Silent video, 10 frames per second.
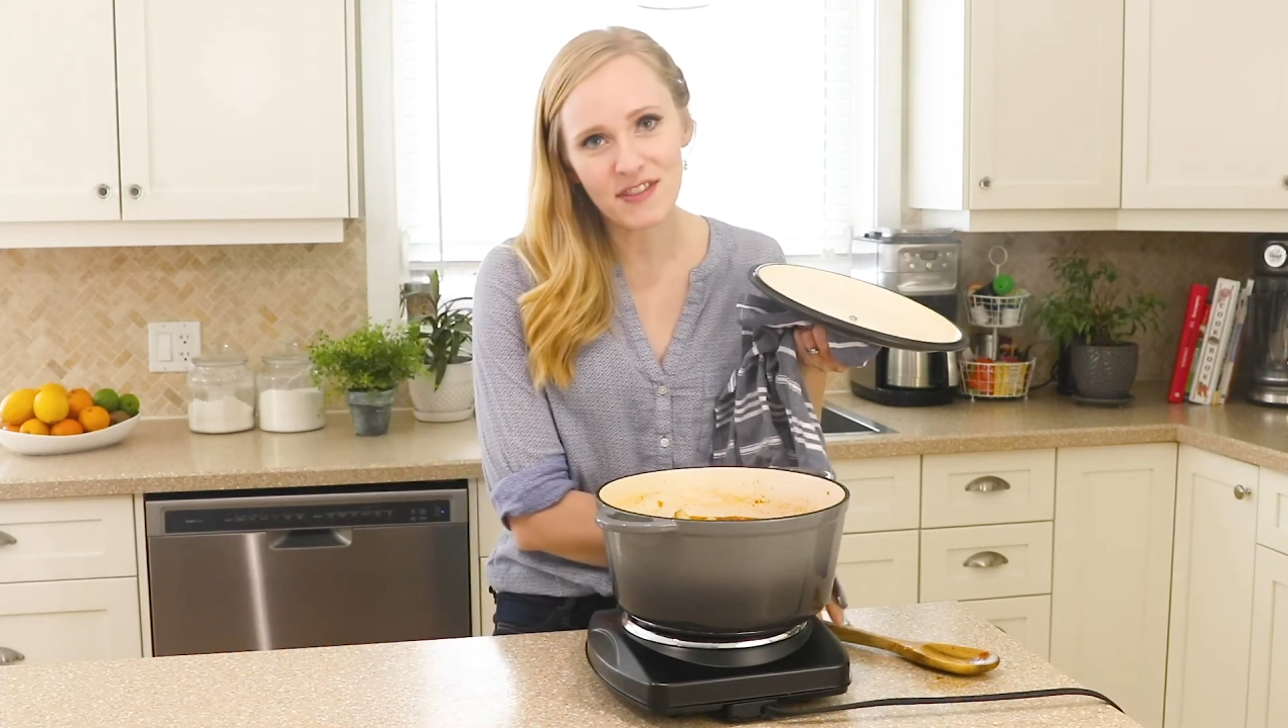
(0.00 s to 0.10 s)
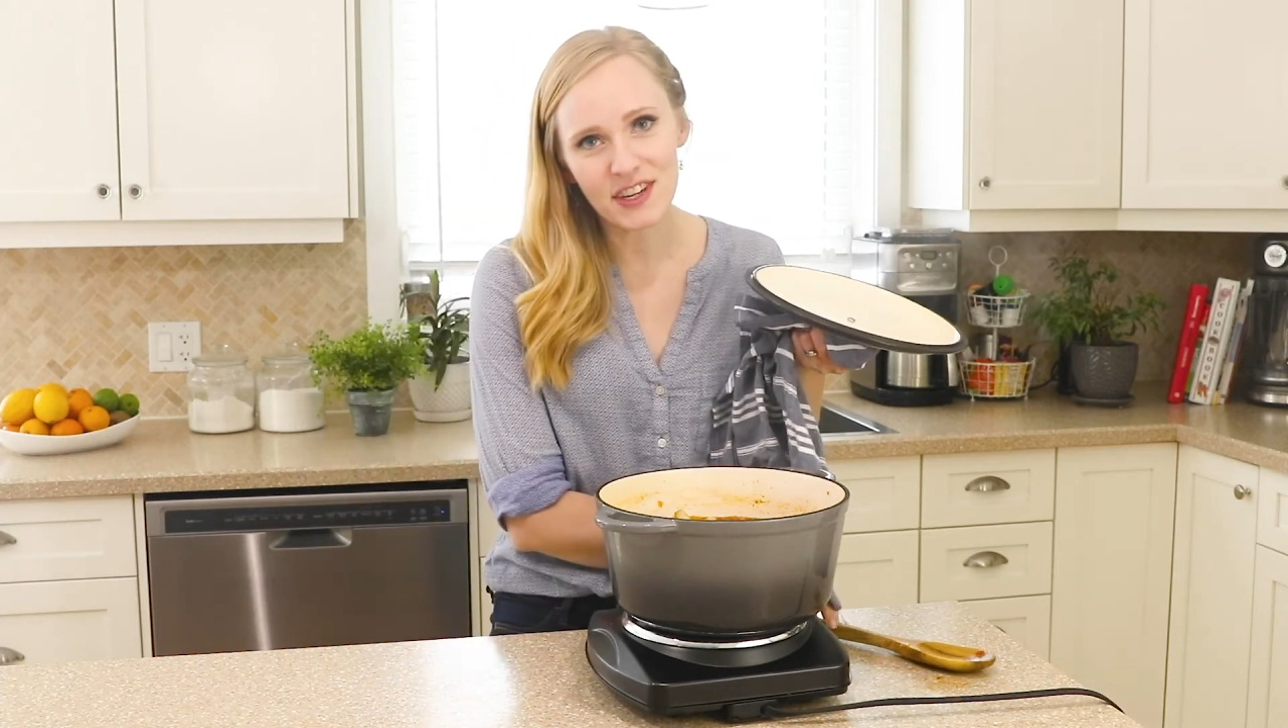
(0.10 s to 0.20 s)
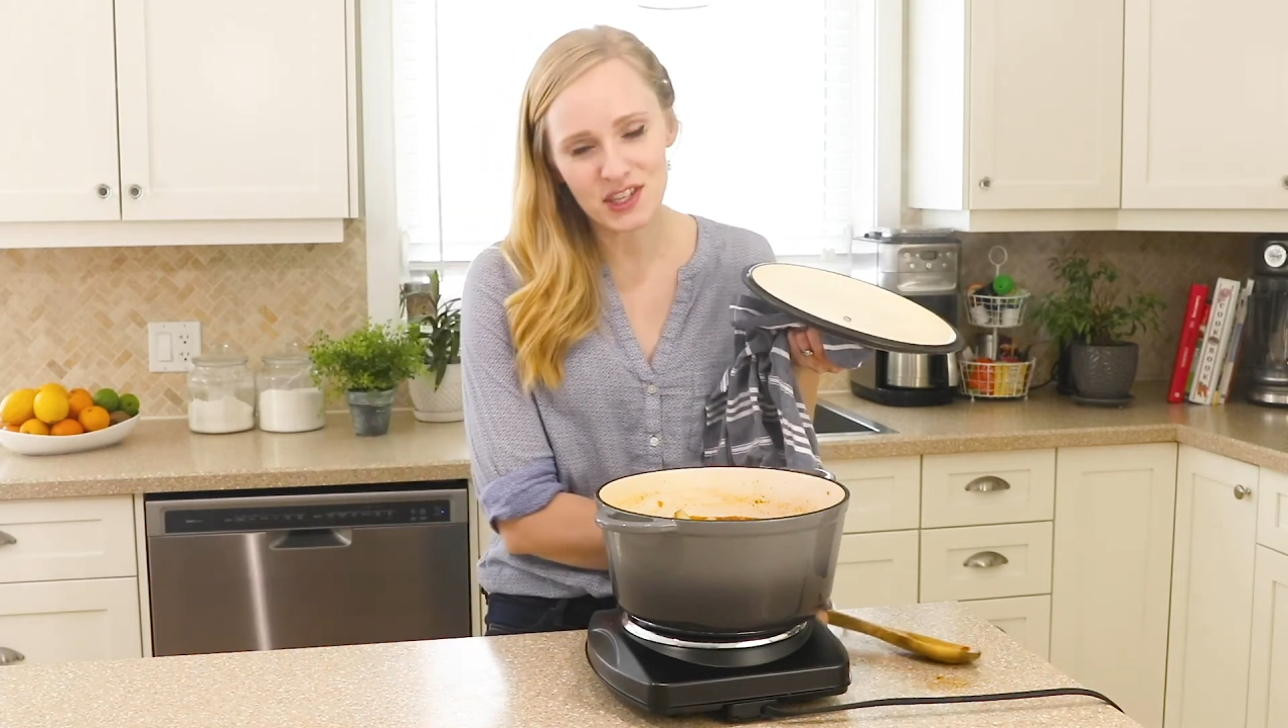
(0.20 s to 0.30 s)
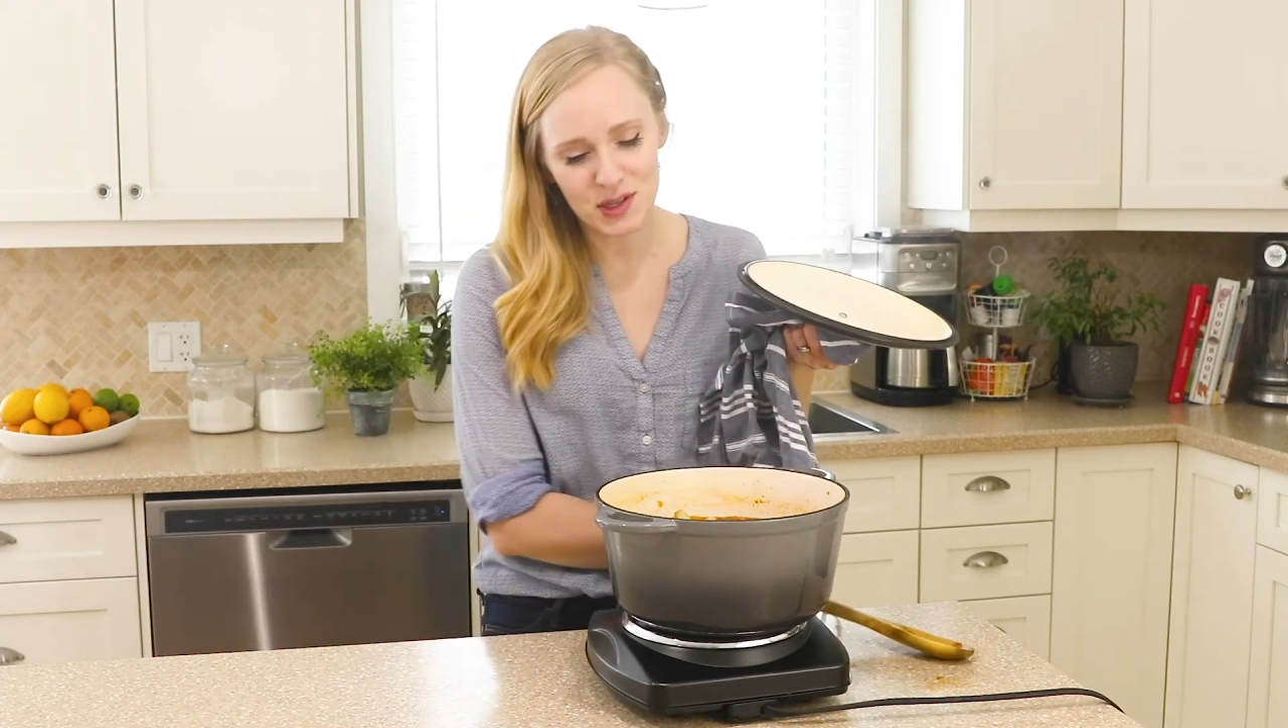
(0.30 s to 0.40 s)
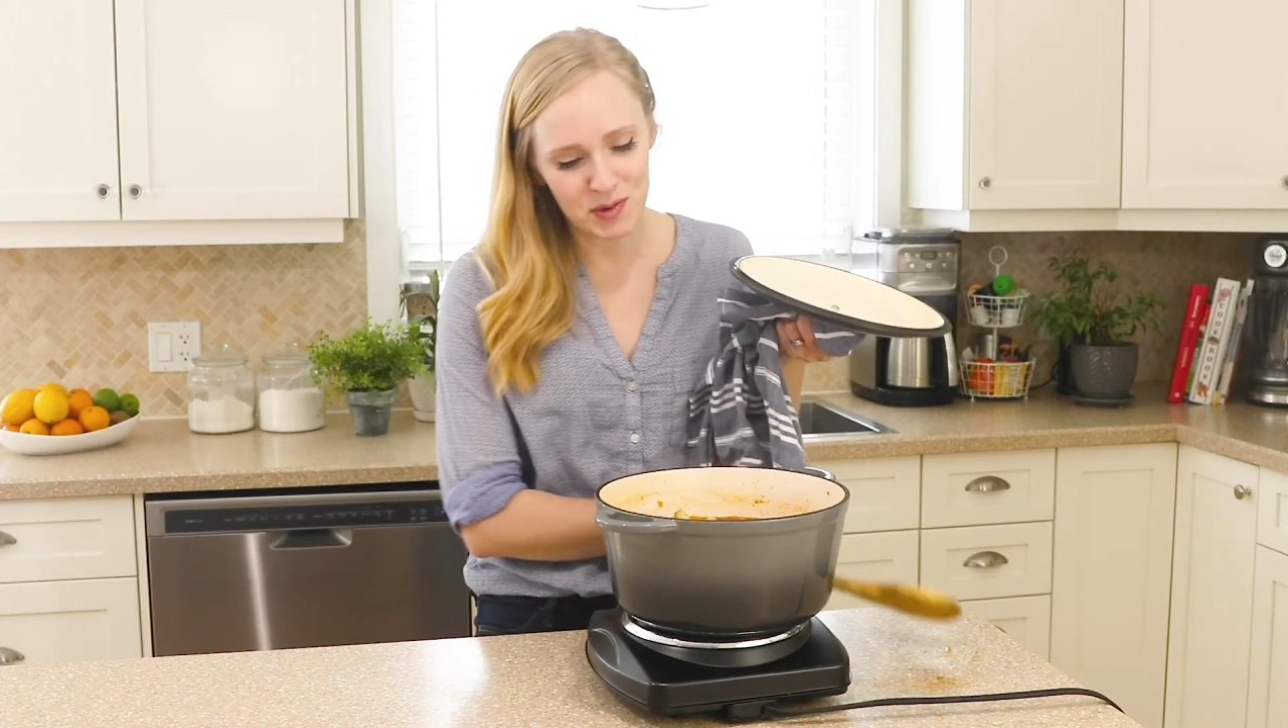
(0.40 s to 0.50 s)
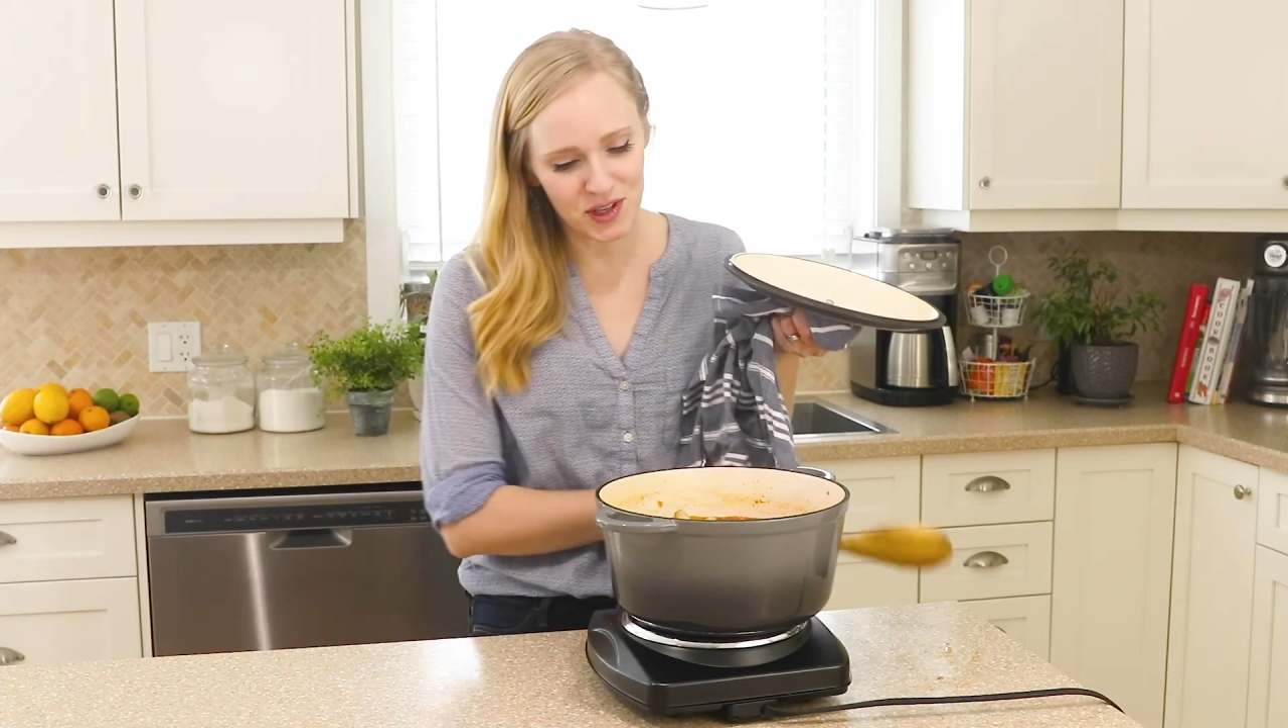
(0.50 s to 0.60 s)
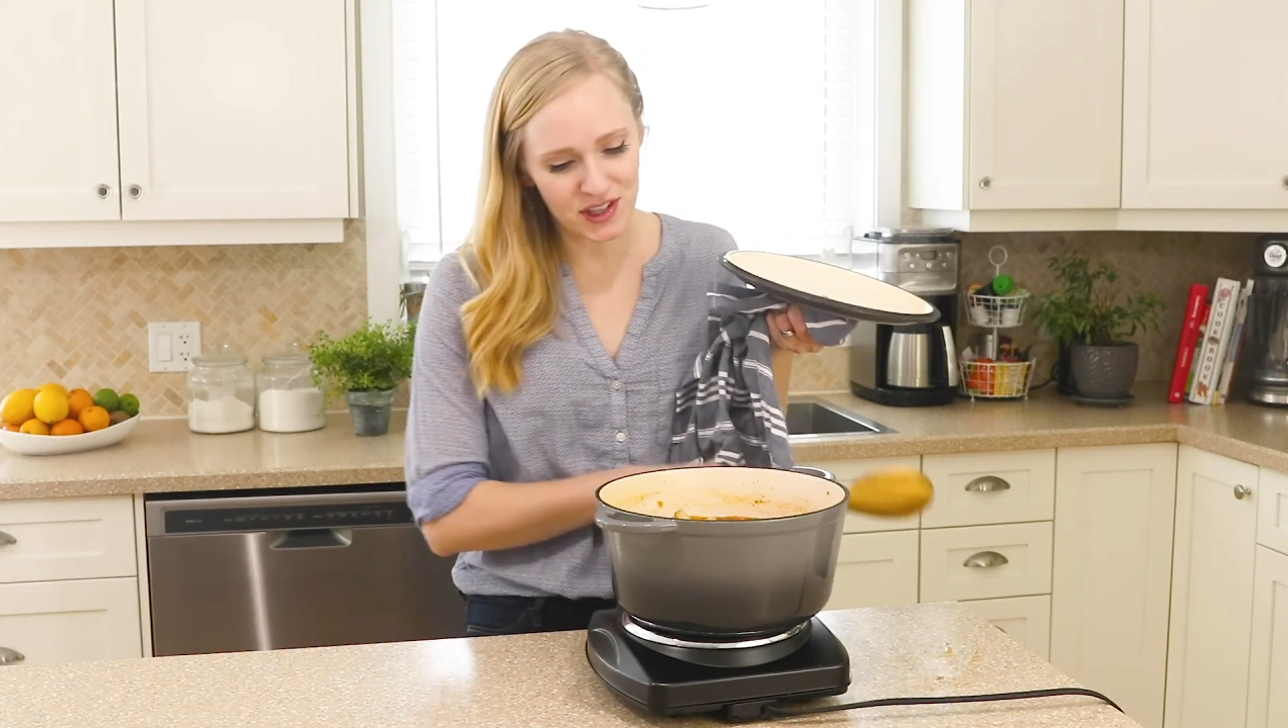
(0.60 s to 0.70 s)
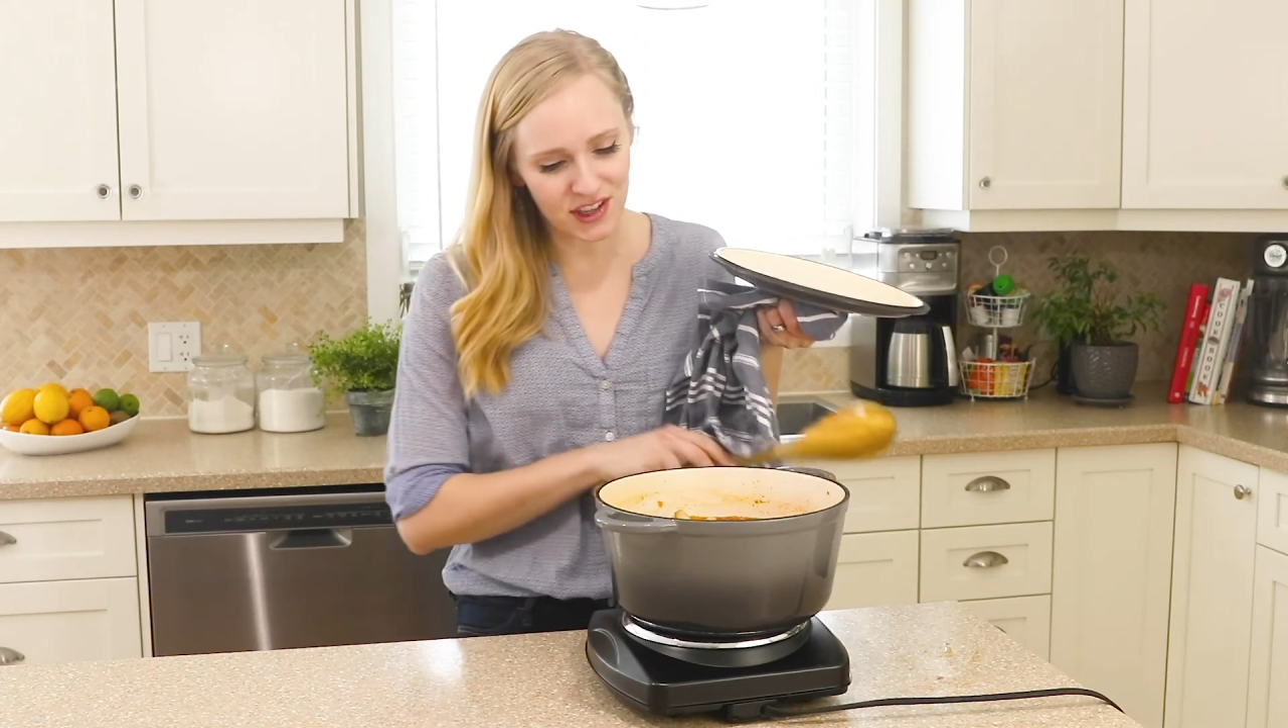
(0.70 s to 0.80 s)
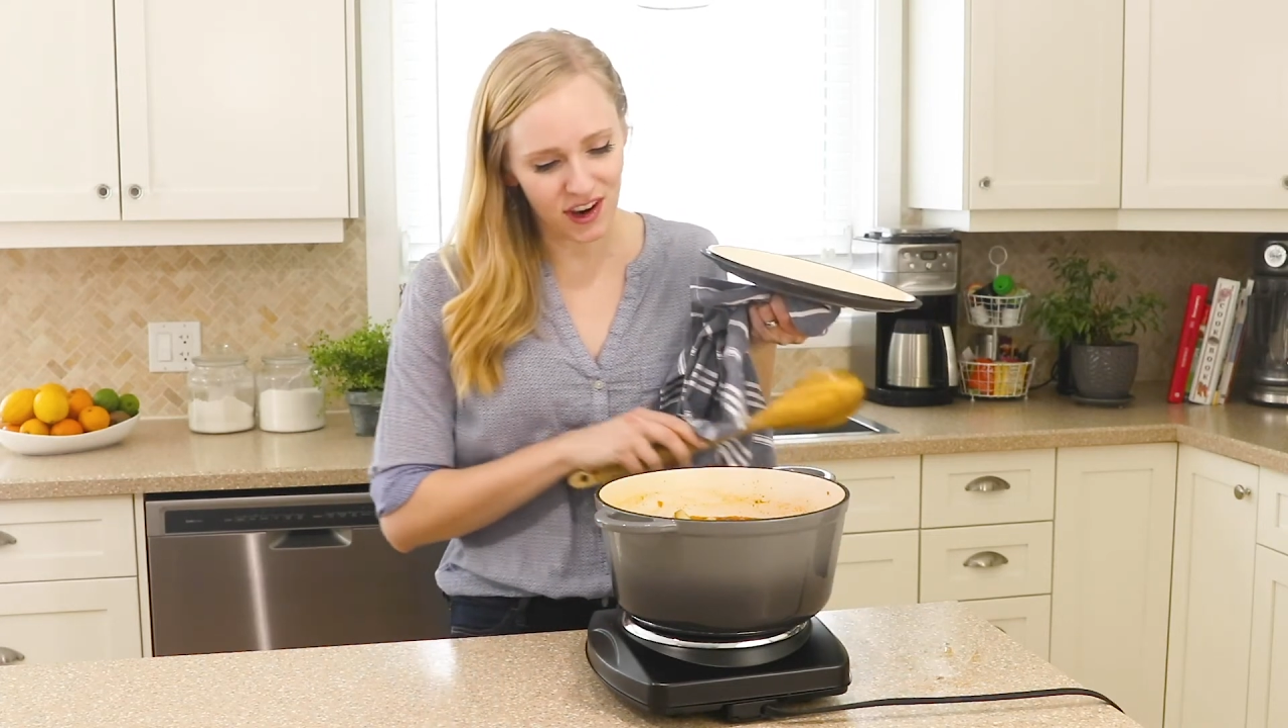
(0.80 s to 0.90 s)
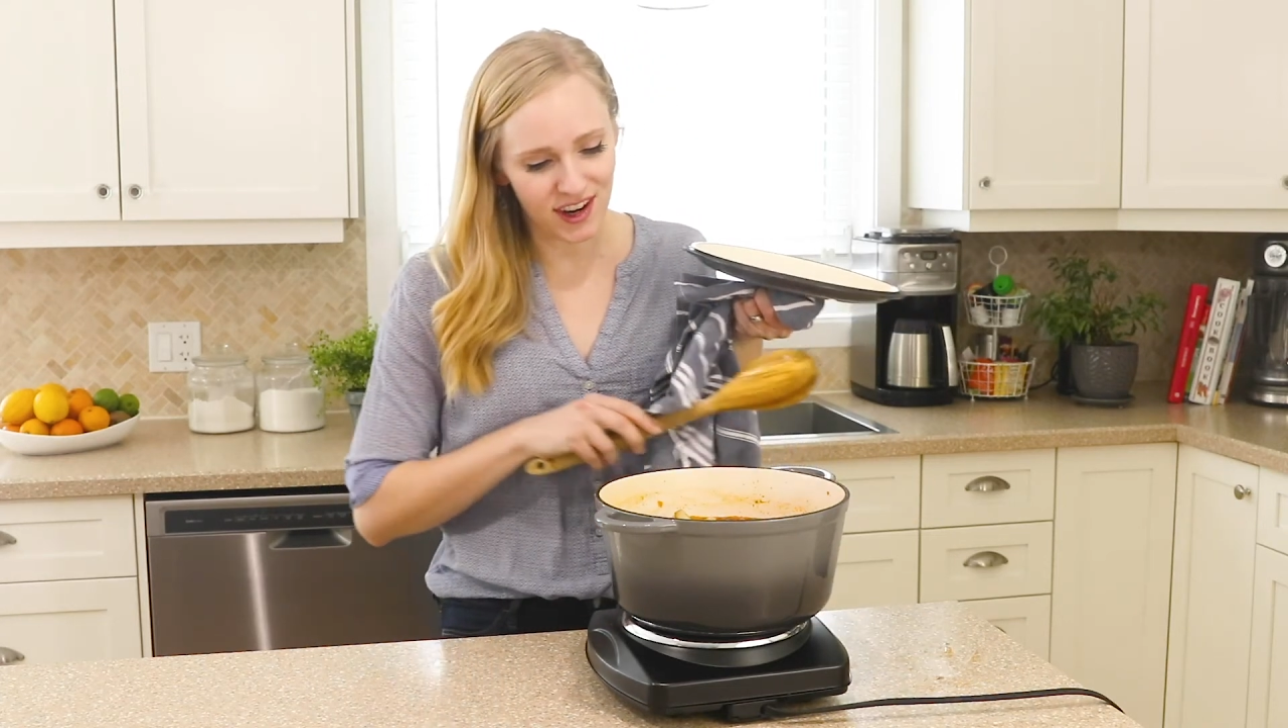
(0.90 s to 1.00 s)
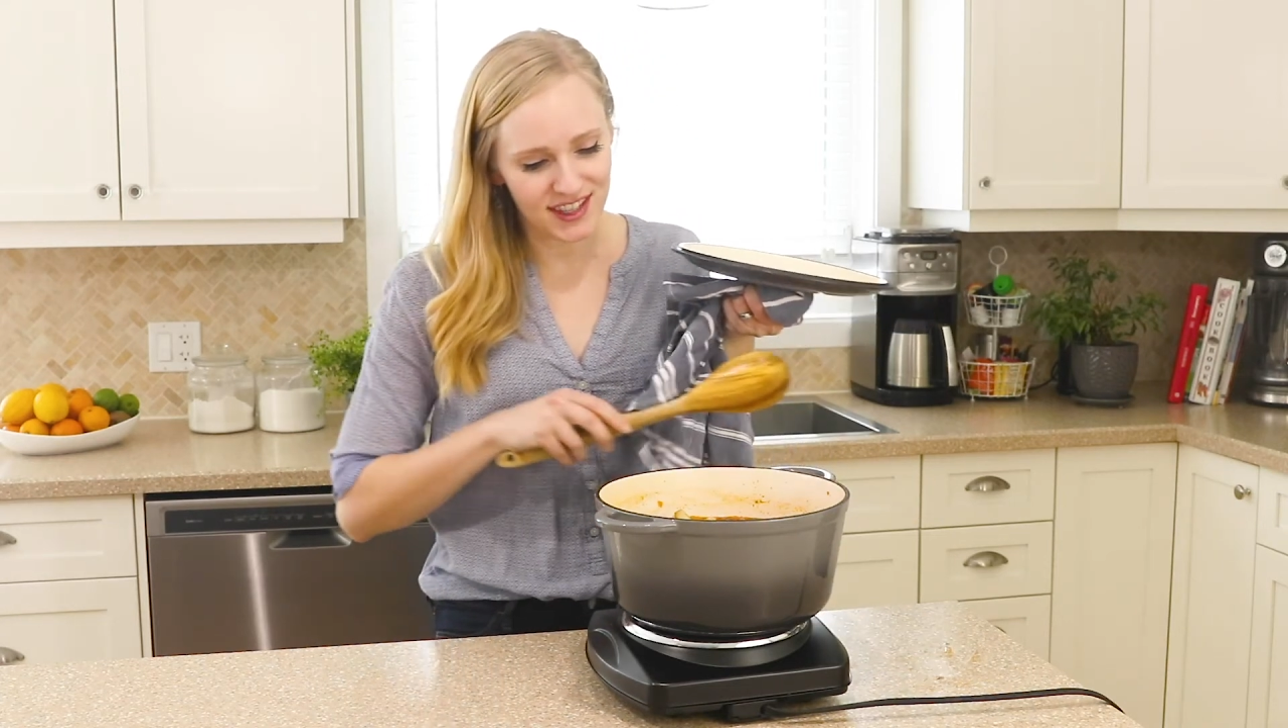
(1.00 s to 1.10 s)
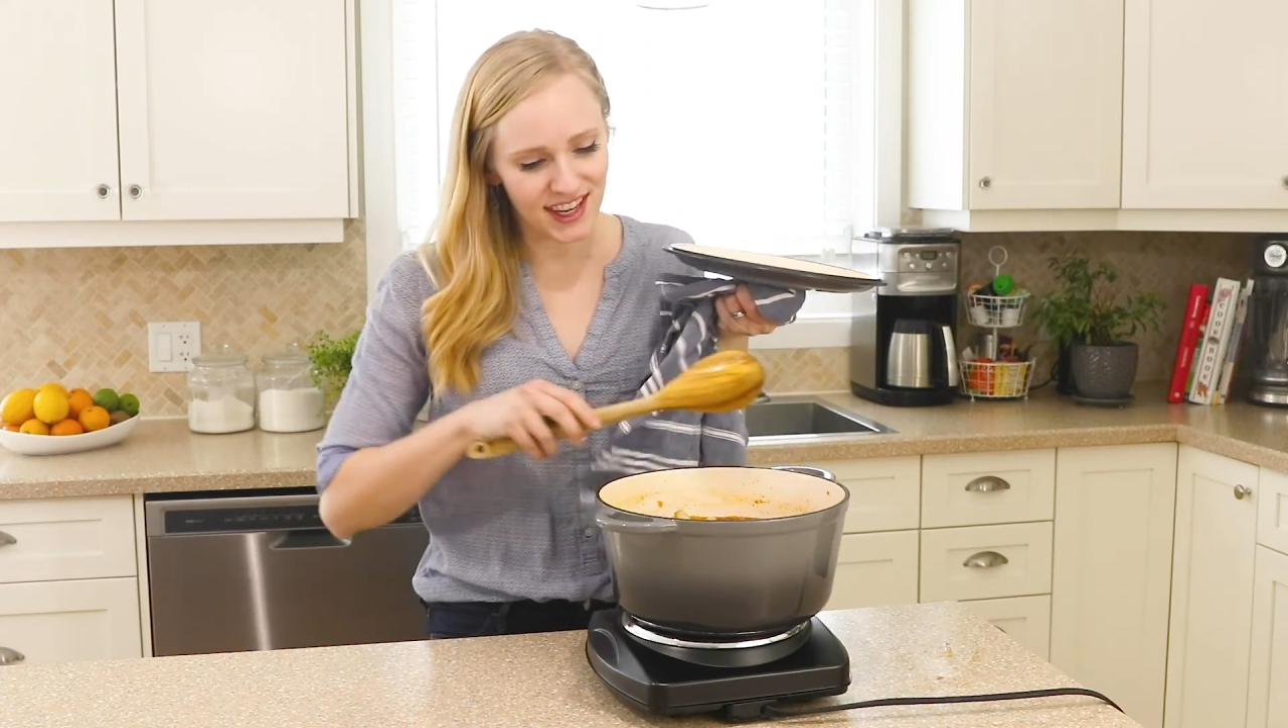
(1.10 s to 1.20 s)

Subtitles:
vegetables are